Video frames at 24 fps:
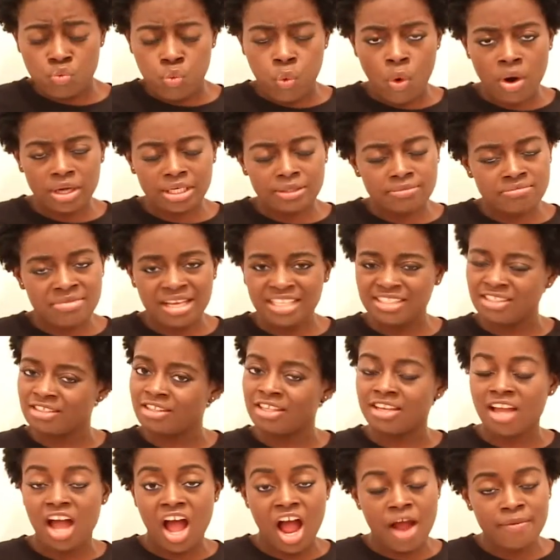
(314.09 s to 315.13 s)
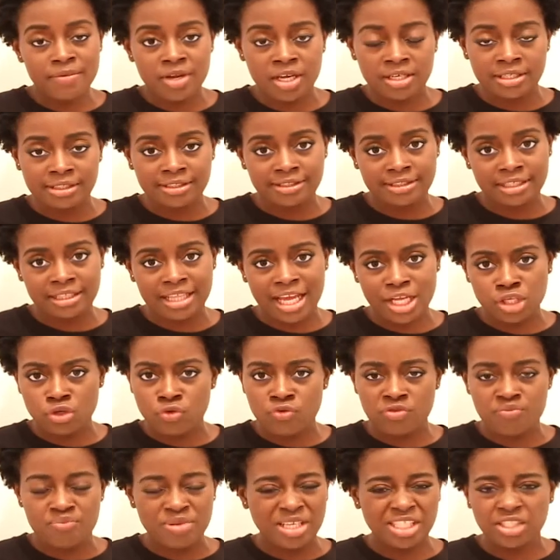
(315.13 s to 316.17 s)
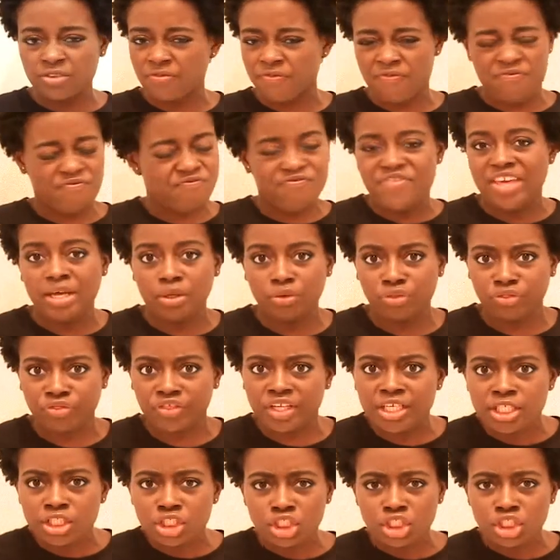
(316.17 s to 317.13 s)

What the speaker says: What makes you think I'm going to see that, you piece of filth,